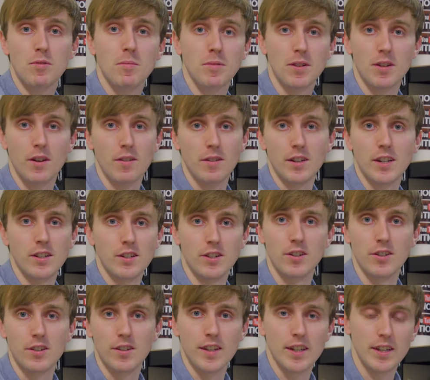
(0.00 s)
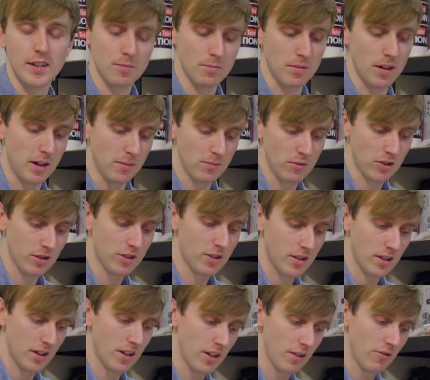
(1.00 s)
probably don't need to do this, but I'm
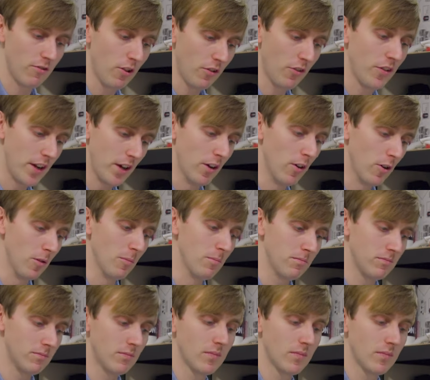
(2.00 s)
just roughing it up.